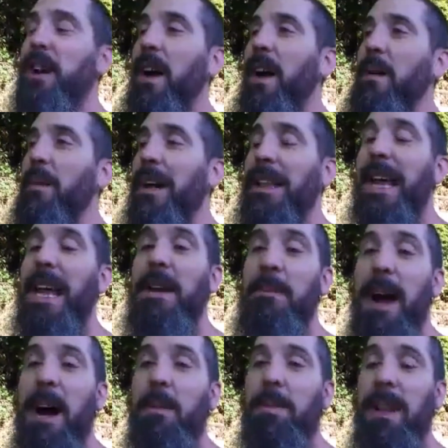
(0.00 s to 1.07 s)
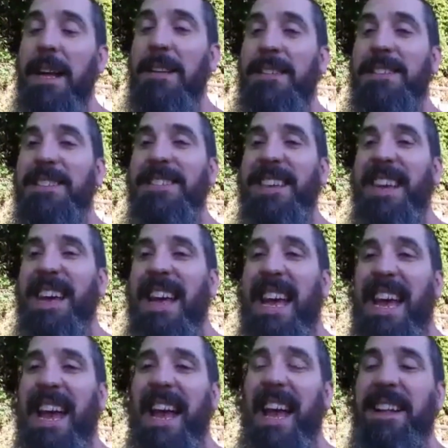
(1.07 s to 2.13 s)
Um, I lay them out places,
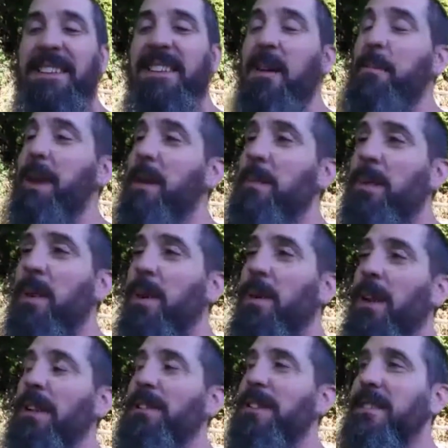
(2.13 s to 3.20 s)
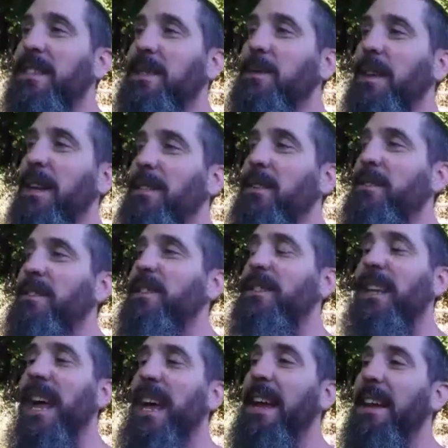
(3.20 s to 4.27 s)
and some people it just seems like they're just
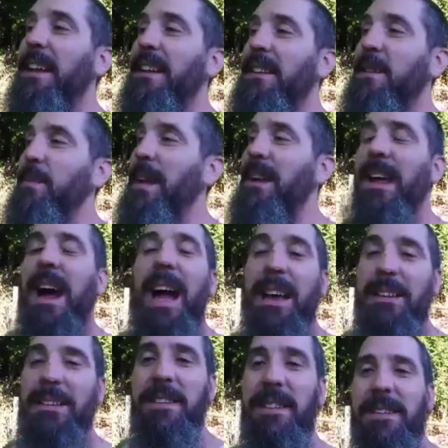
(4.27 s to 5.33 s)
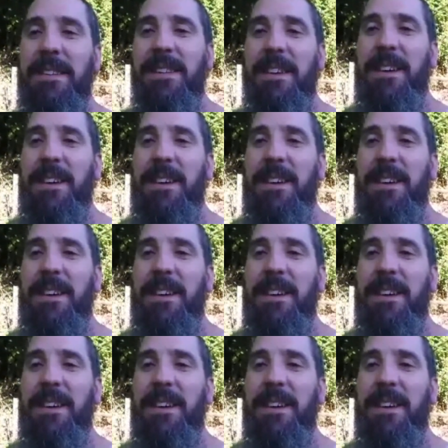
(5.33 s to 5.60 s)
taking it to be nice,